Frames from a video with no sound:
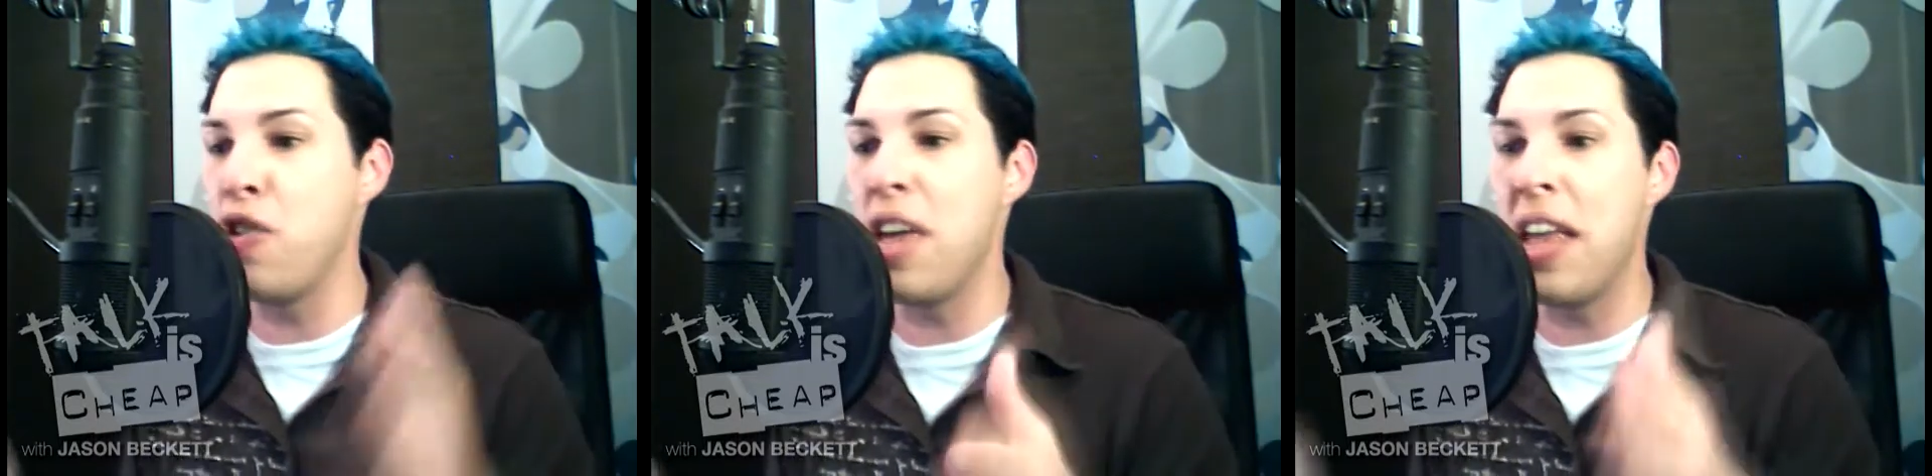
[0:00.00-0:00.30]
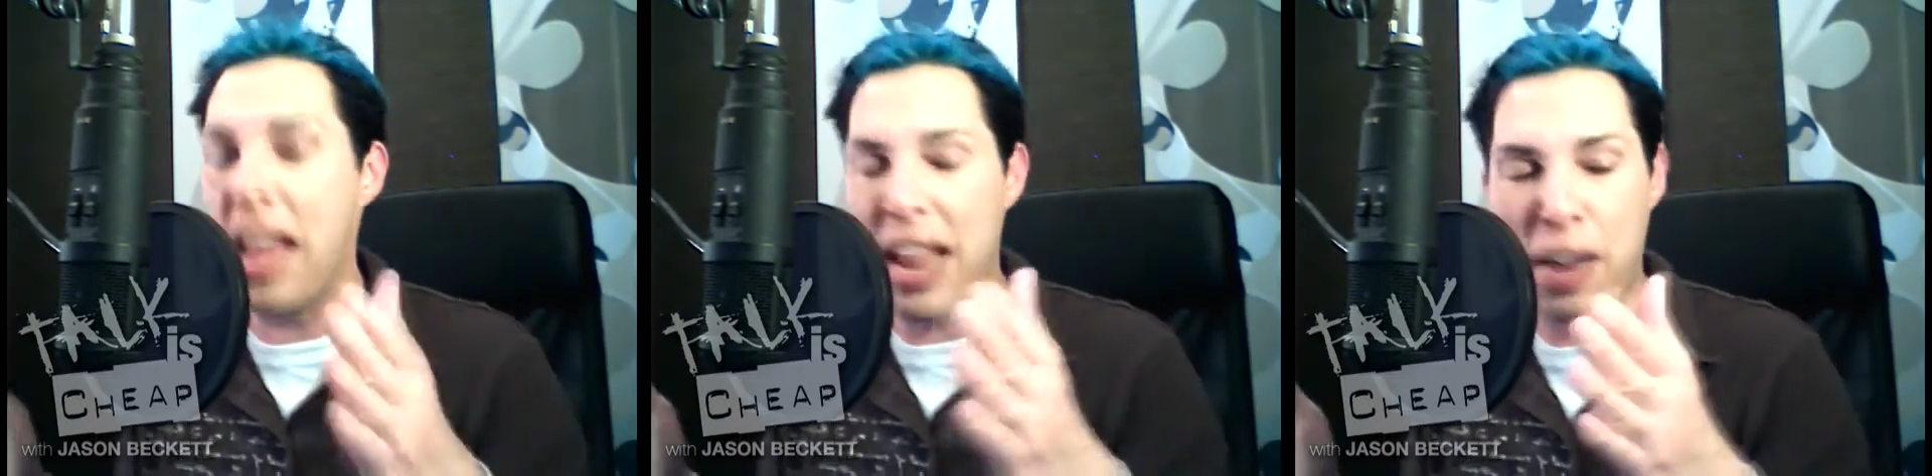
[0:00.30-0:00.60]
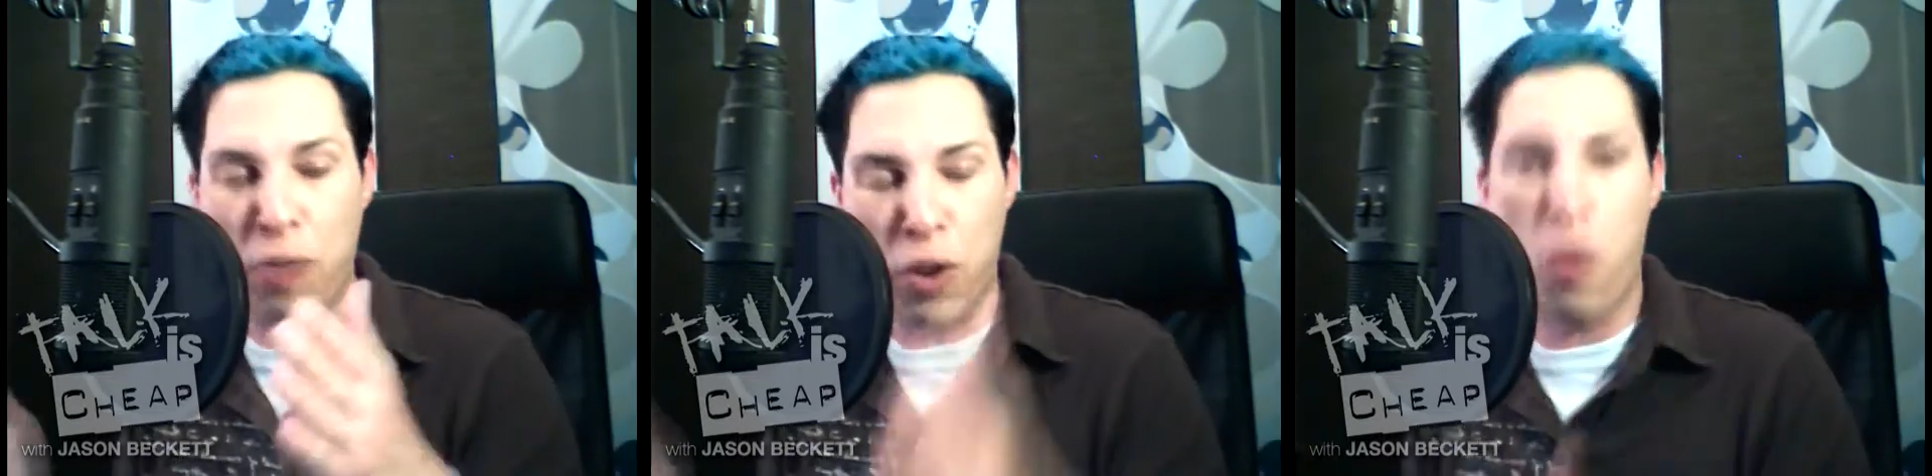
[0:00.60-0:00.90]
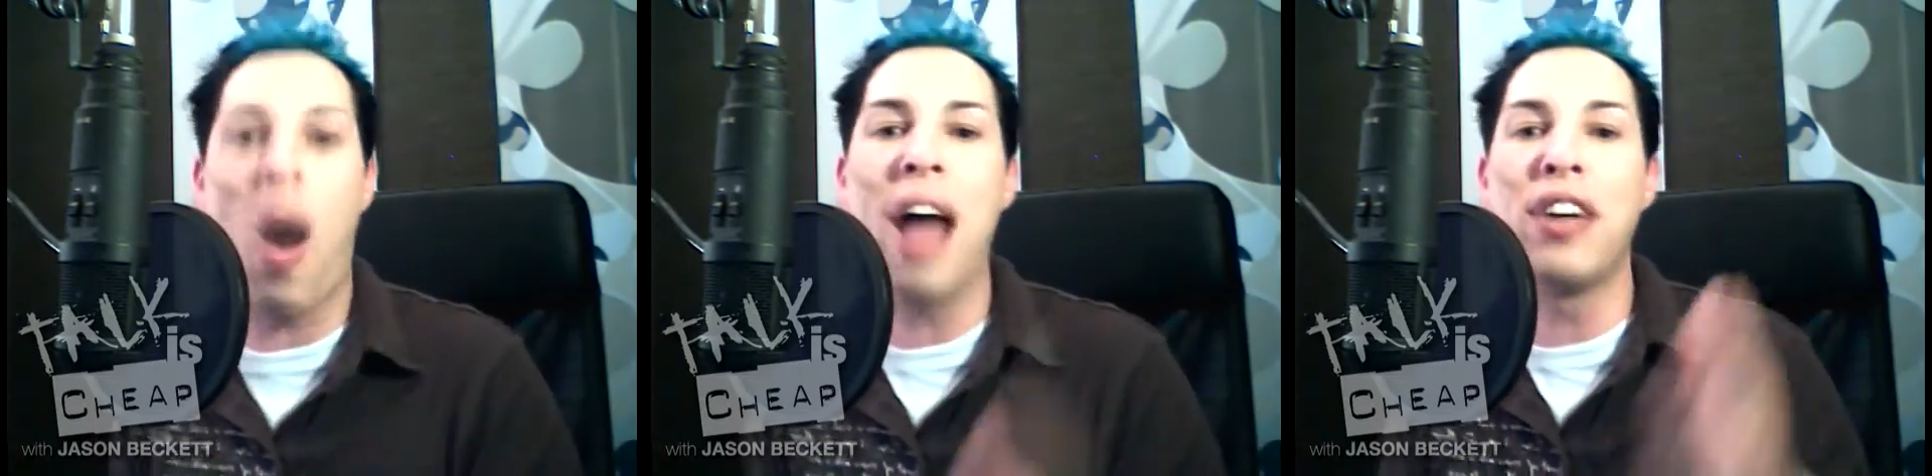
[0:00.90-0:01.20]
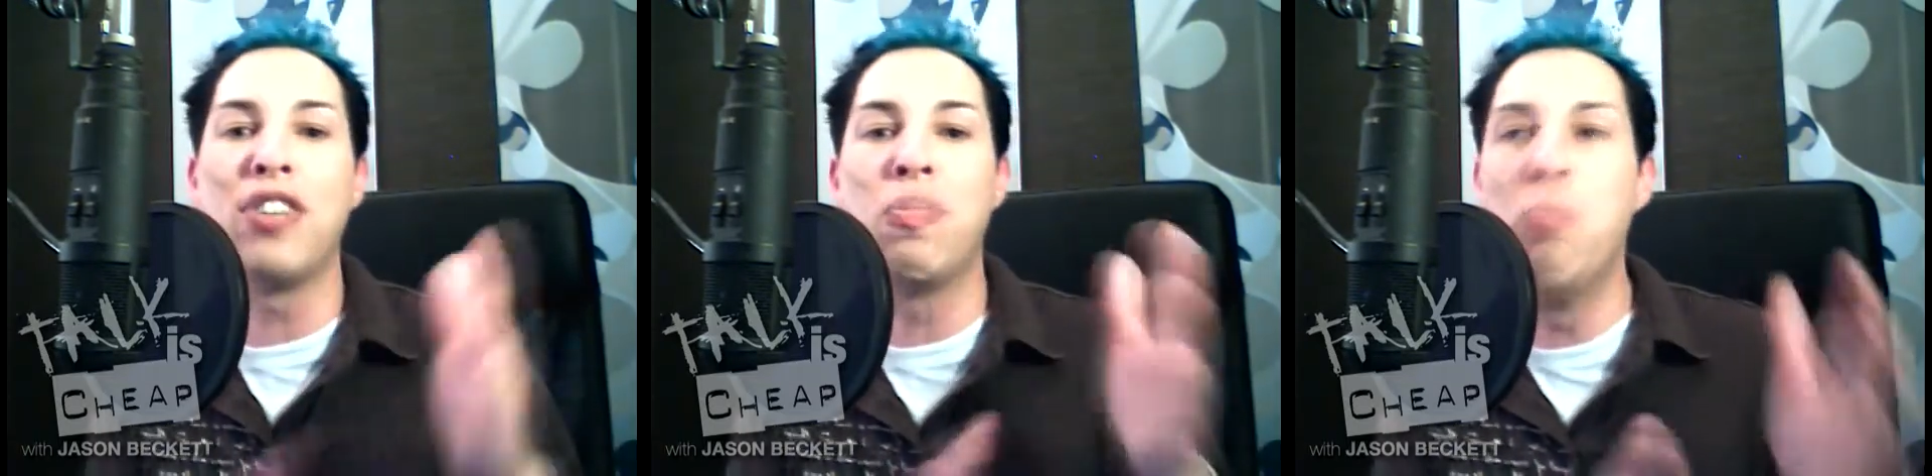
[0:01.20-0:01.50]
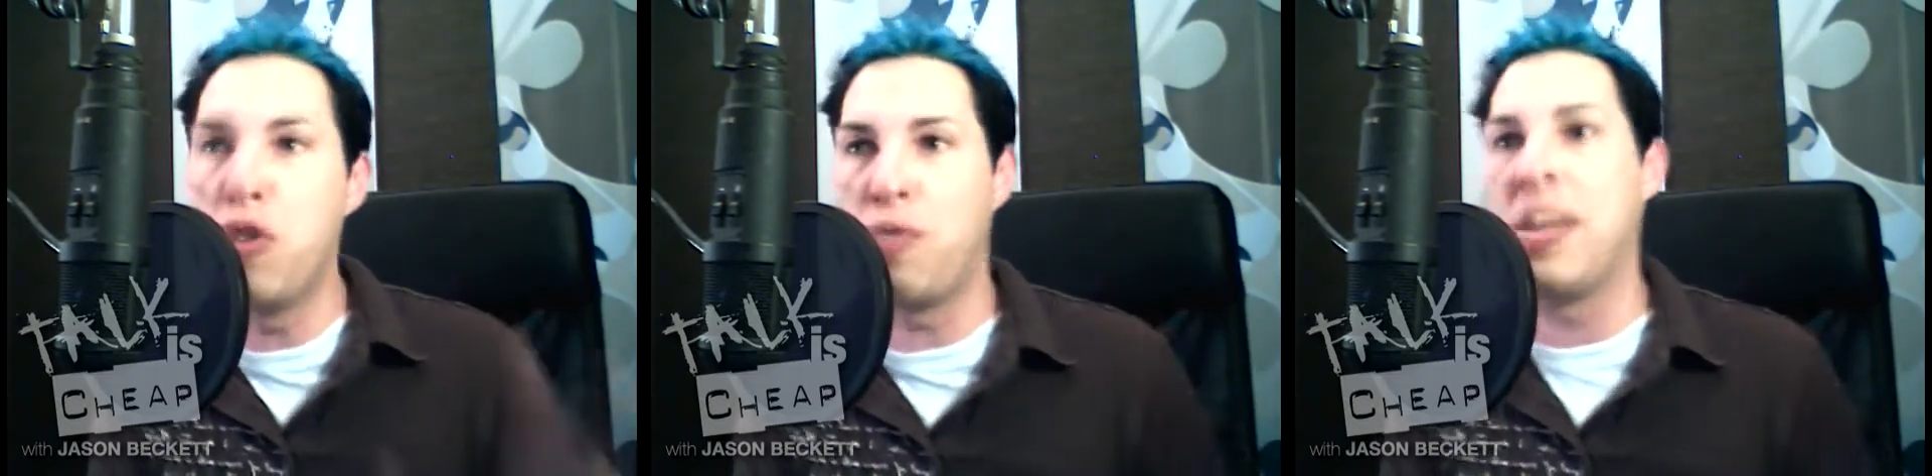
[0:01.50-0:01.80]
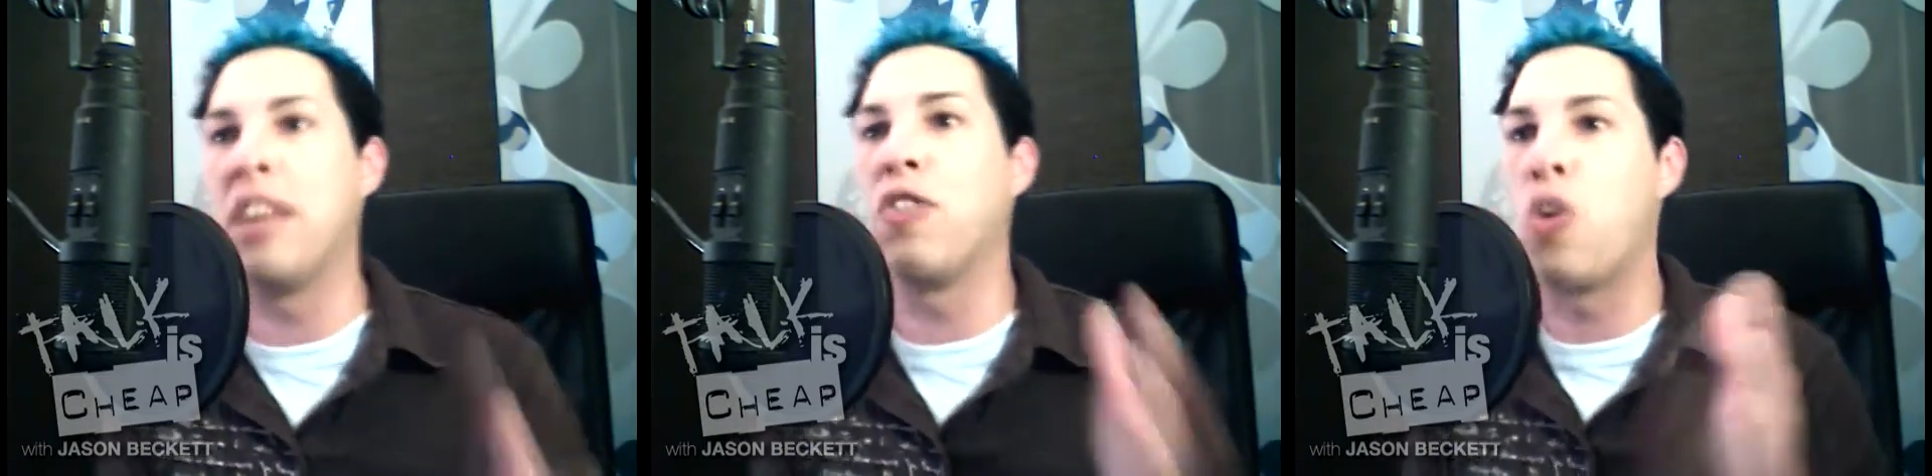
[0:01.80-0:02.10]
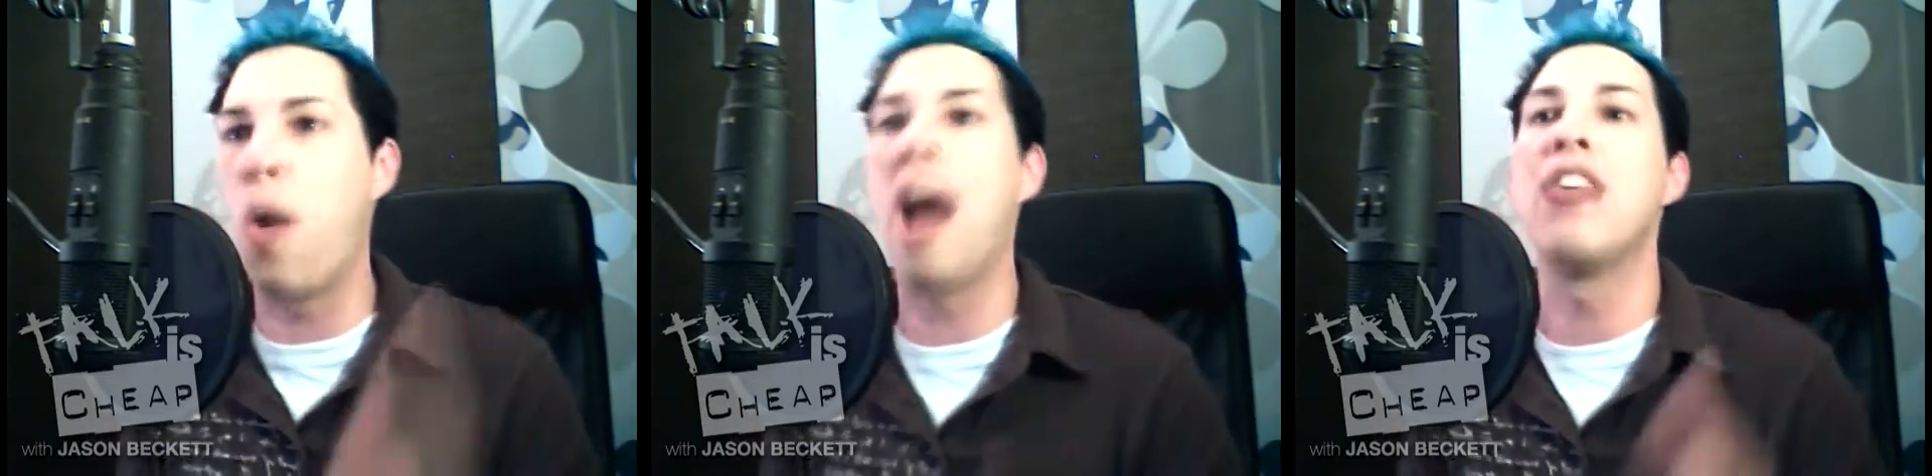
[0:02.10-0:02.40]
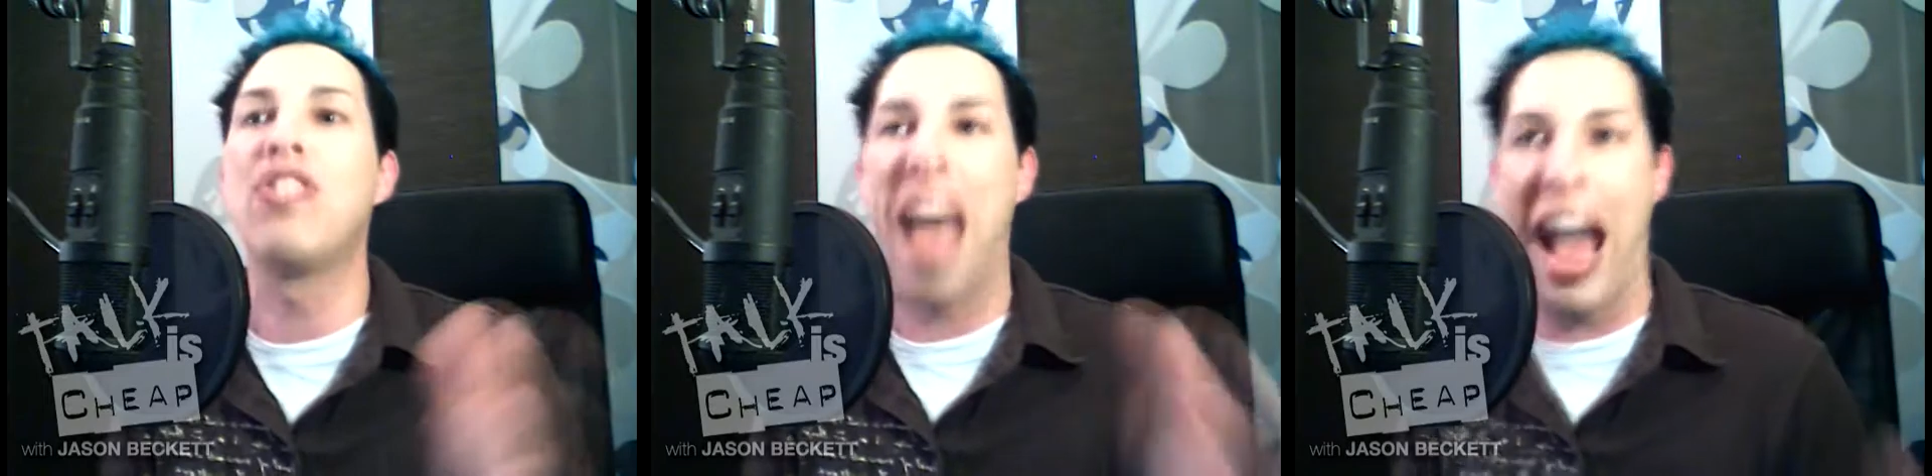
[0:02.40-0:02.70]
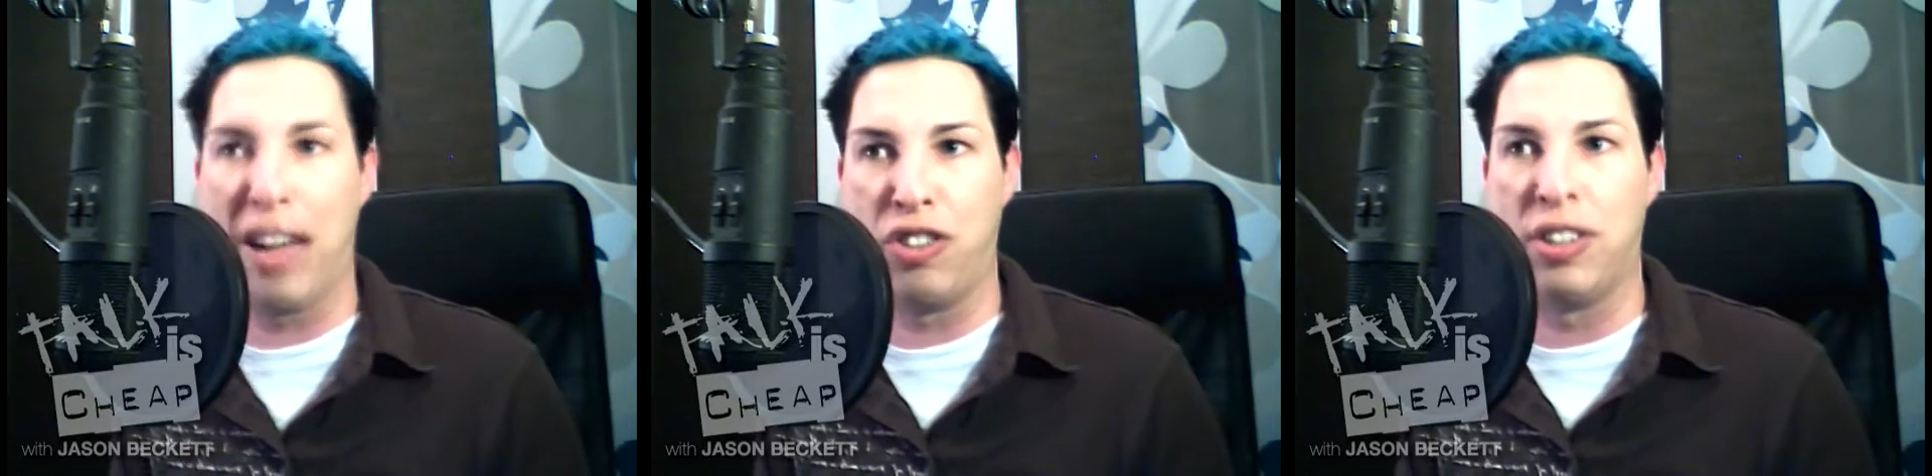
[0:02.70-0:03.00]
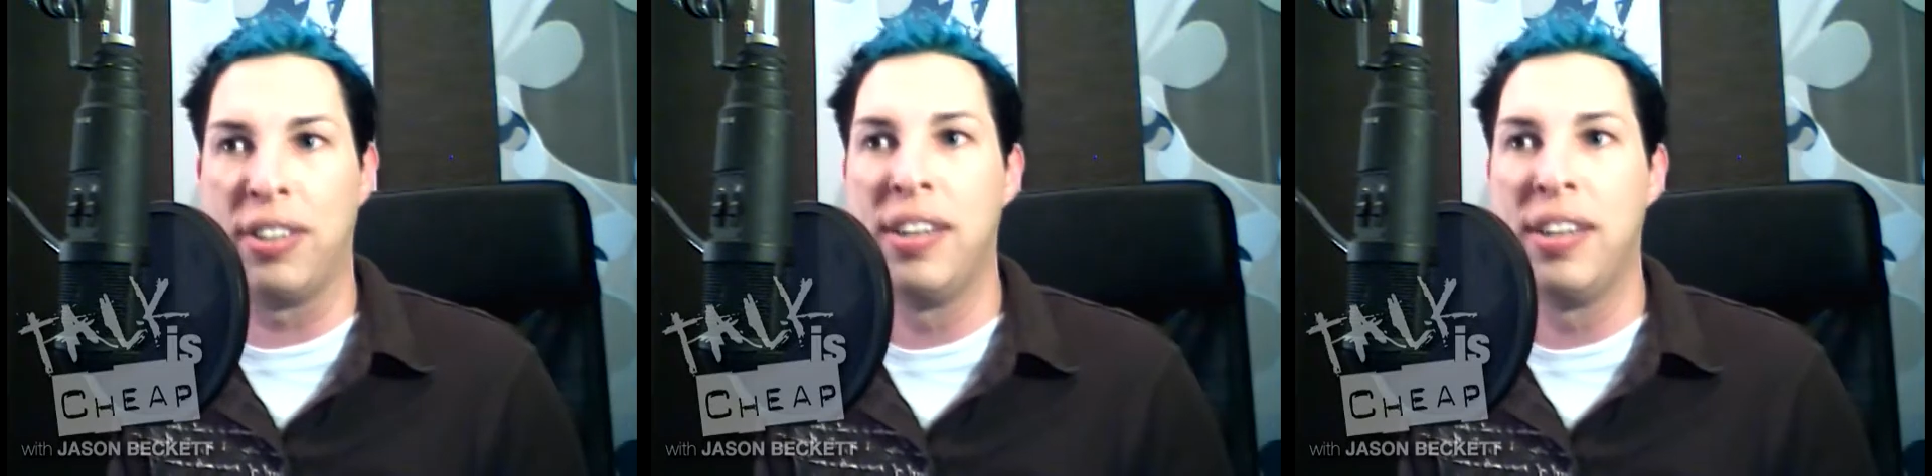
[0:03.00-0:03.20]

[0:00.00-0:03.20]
It requires movement. It requires action.